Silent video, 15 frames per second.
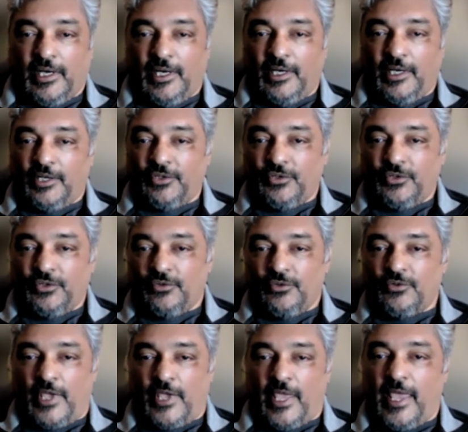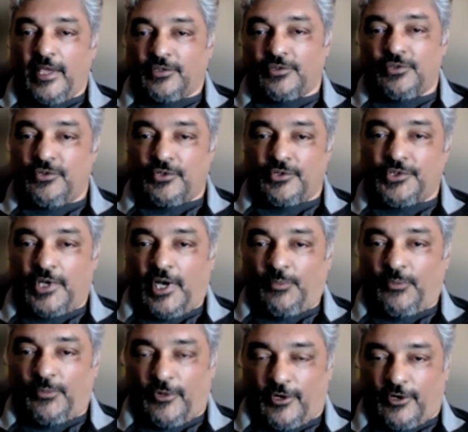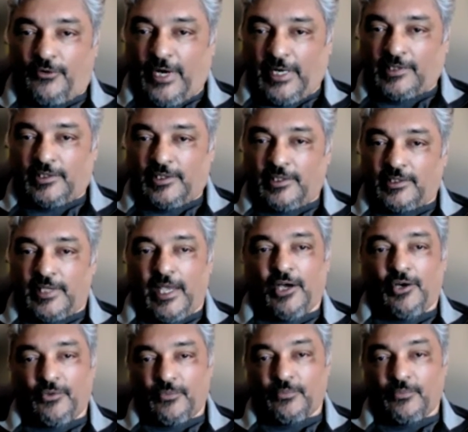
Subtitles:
you can't do your job correctly. Now,